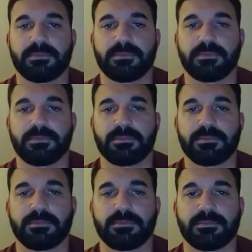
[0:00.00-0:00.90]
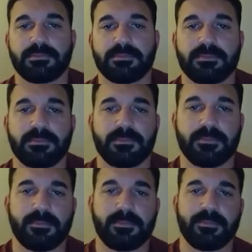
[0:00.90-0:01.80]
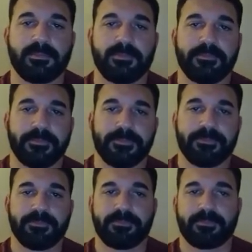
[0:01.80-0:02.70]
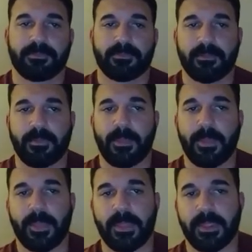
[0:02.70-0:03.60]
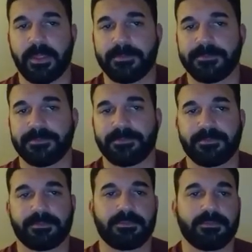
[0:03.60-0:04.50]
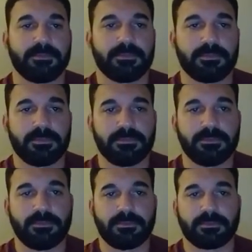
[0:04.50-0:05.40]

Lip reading: (silent)